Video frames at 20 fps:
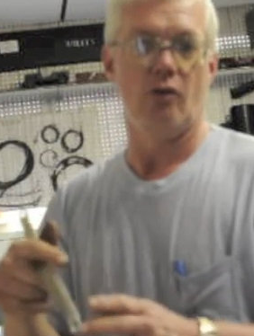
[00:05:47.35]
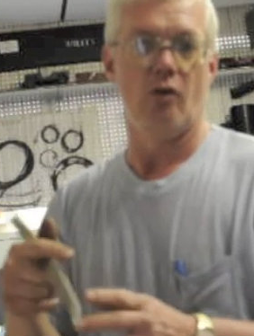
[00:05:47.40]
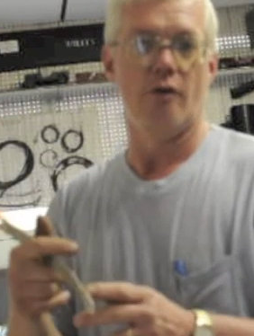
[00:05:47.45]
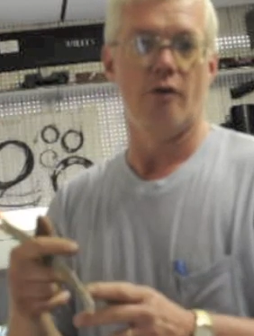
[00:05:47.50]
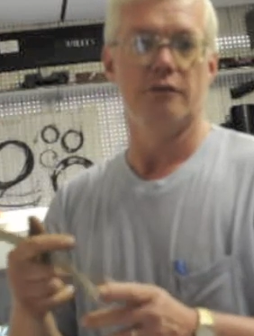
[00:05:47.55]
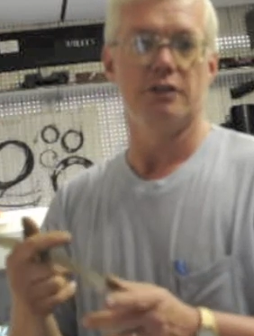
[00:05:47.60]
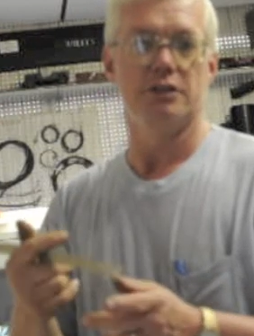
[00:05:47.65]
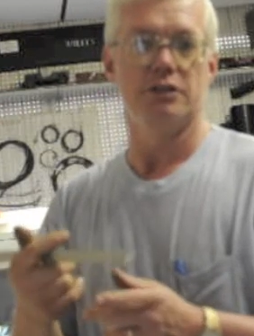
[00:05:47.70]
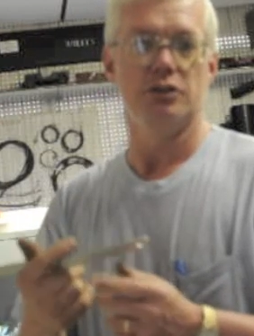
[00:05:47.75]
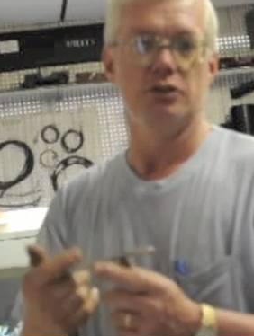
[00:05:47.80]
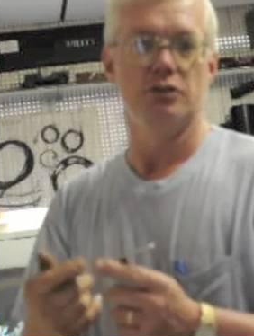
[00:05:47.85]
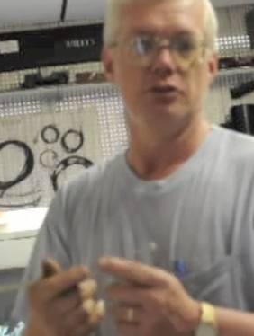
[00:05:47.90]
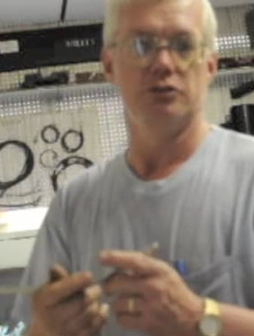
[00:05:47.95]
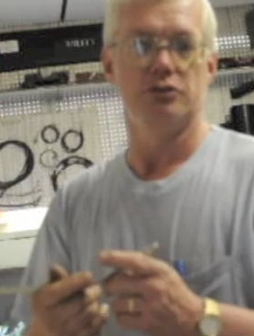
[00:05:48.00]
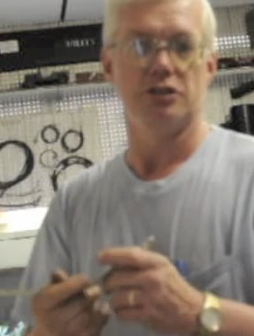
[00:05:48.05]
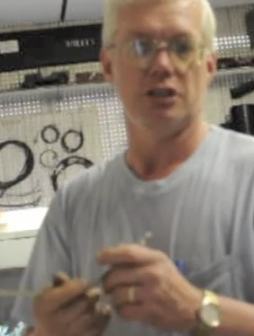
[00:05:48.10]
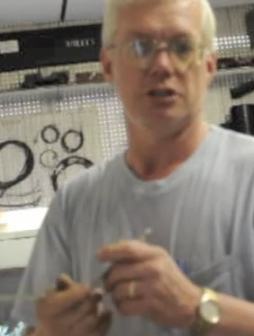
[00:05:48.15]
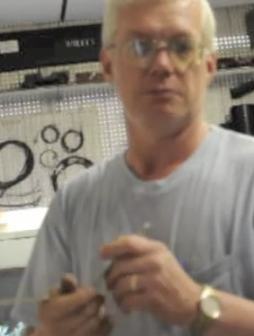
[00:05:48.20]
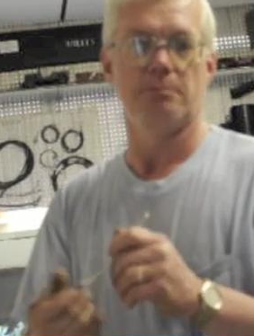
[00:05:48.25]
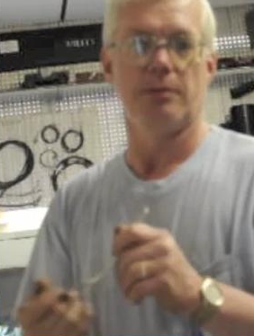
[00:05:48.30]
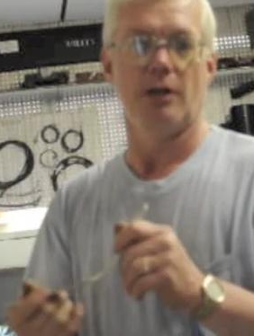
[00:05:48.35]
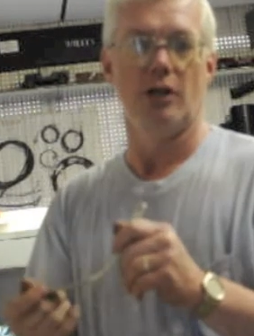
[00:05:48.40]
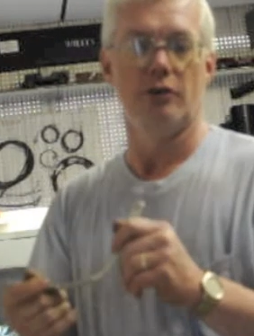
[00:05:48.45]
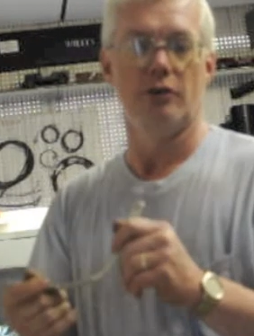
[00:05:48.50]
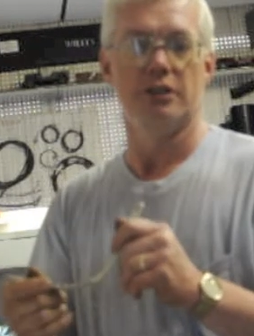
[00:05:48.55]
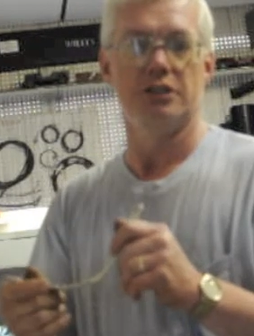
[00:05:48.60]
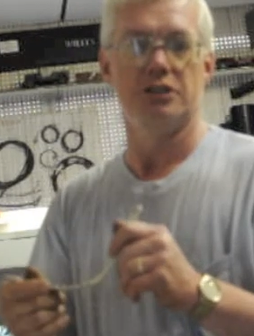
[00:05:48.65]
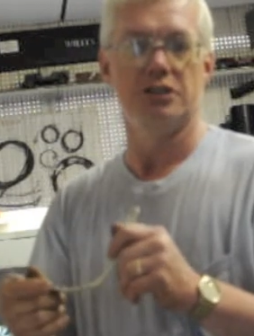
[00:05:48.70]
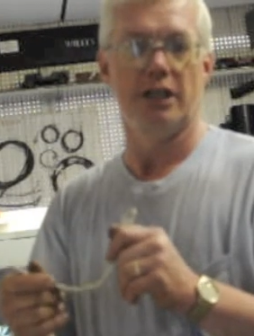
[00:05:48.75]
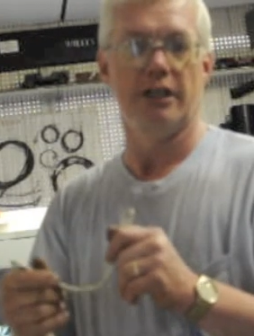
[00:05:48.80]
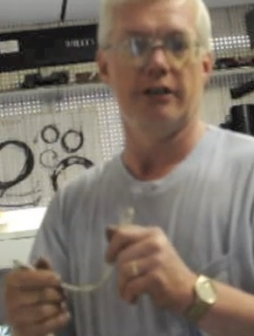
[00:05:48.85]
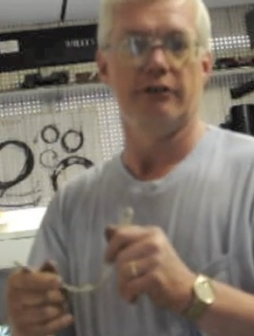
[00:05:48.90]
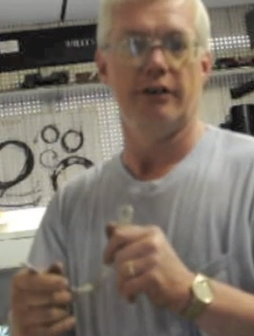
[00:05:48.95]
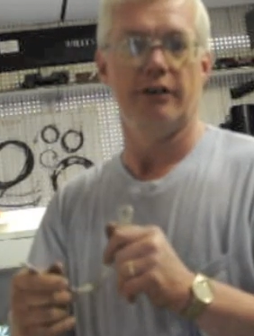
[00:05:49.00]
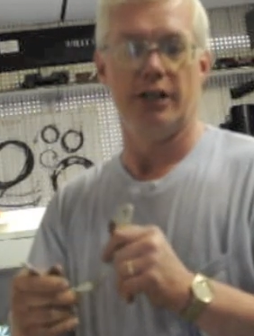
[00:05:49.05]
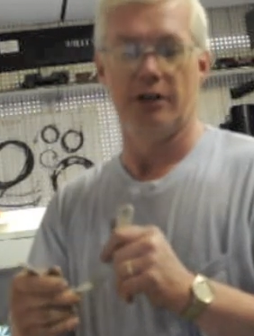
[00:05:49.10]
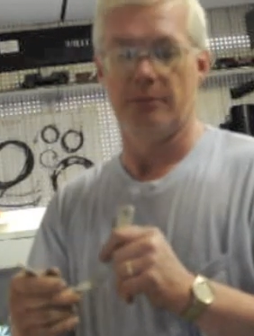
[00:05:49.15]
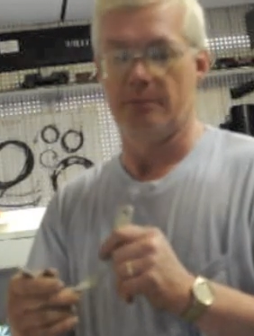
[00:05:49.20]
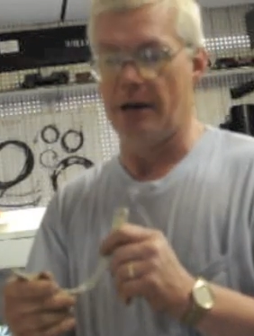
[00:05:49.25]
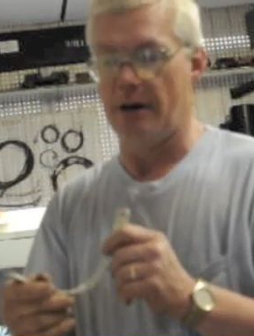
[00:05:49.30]
over to just below the
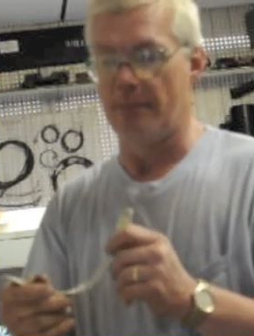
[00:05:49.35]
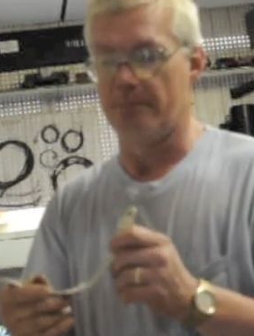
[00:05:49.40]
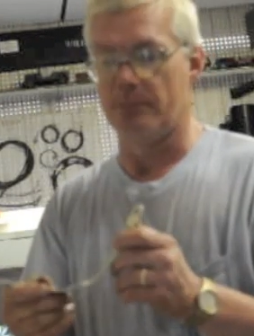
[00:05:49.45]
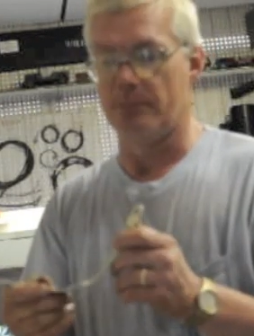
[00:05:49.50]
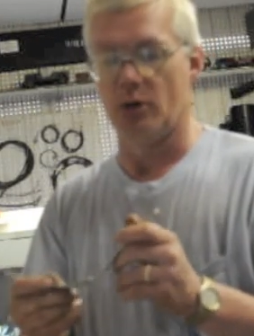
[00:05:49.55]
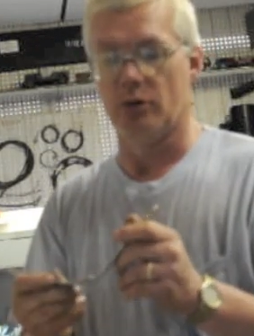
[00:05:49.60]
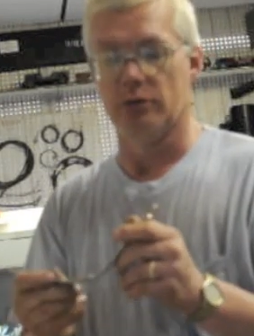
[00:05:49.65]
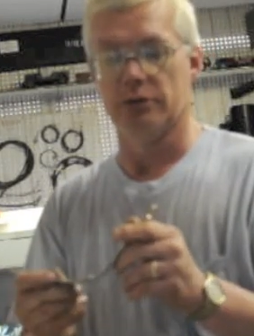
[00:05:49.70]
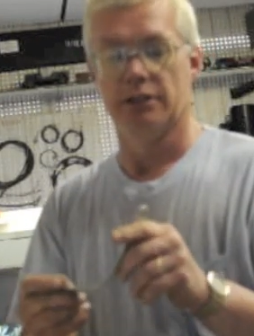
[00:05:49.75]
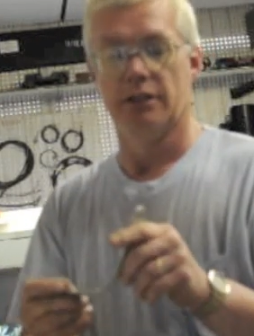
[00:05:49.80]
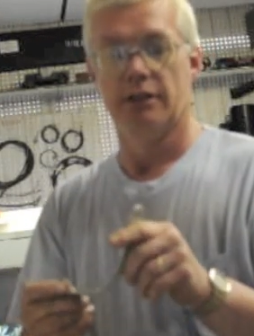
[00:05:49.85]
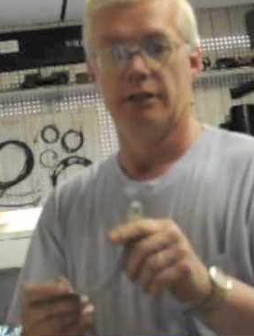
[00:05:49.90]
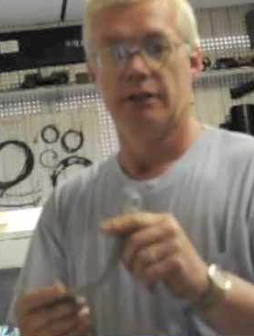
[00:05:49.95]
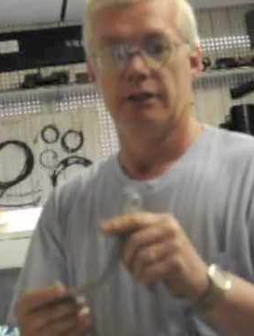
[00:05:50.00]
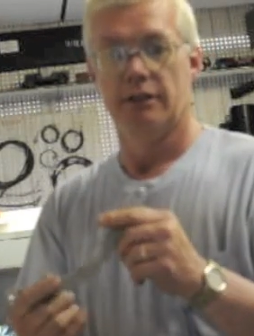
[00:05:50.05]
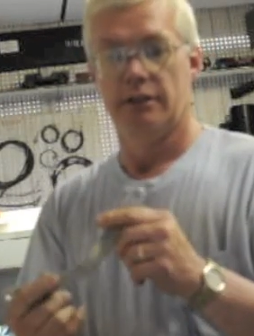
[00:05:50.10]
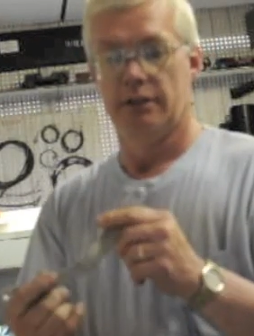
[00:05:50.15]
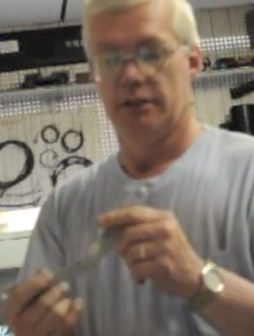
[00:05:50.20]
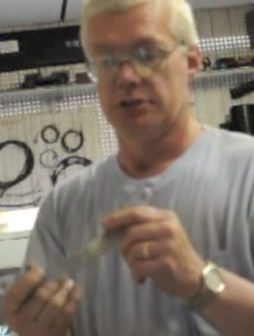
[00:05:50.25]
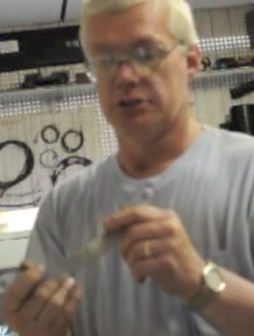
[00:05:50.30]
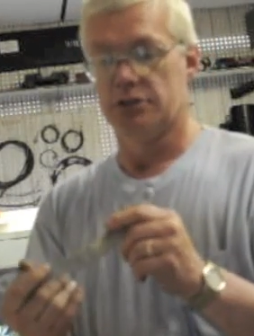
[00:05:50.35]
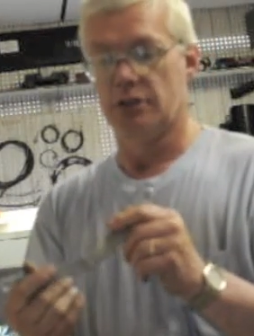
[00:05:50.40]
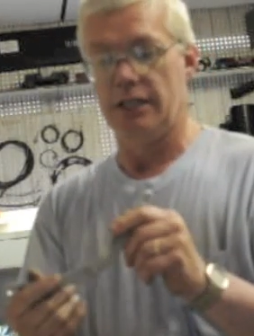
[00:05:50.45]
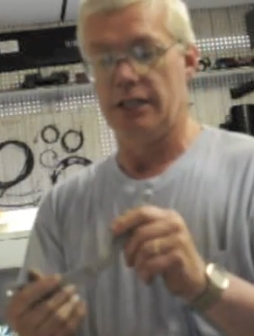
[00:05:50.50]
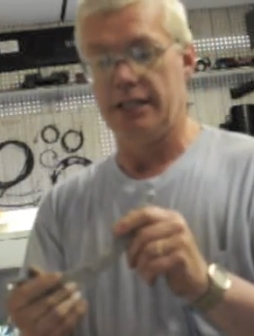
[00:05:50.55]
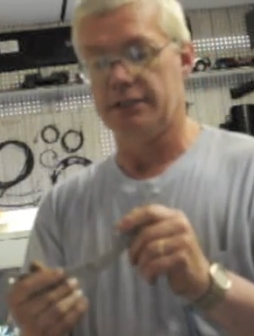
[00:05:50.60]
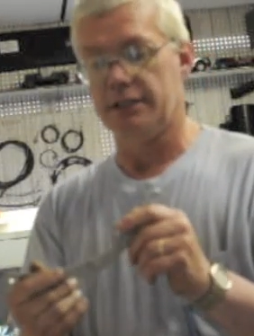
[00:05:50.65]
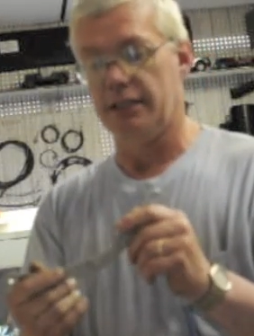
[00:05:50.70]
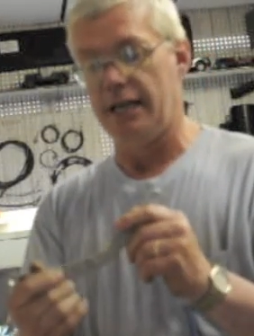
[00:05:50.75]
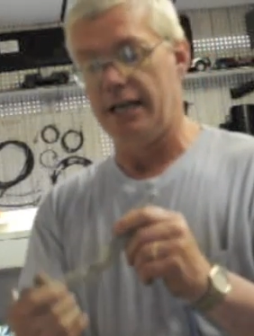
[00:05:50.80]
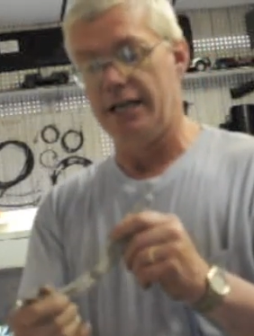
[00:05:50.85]
generator mount bolt, so that the